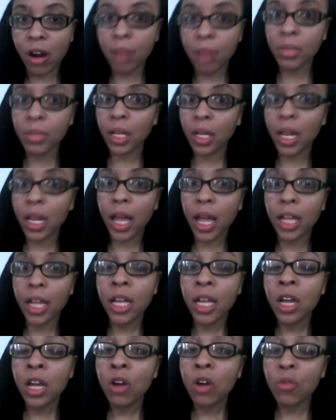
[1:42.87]
I'm looking like,
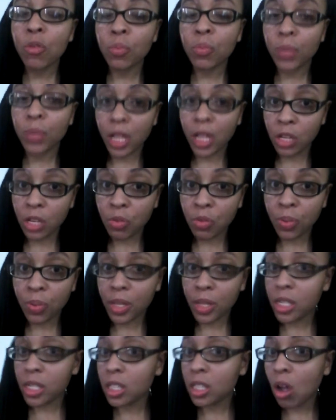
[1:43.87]
can you
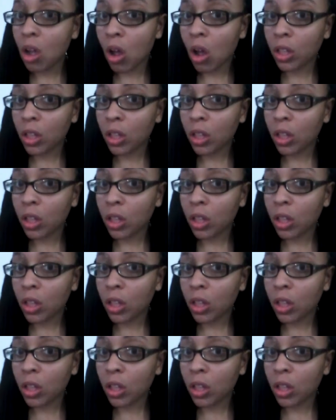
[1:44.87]
please call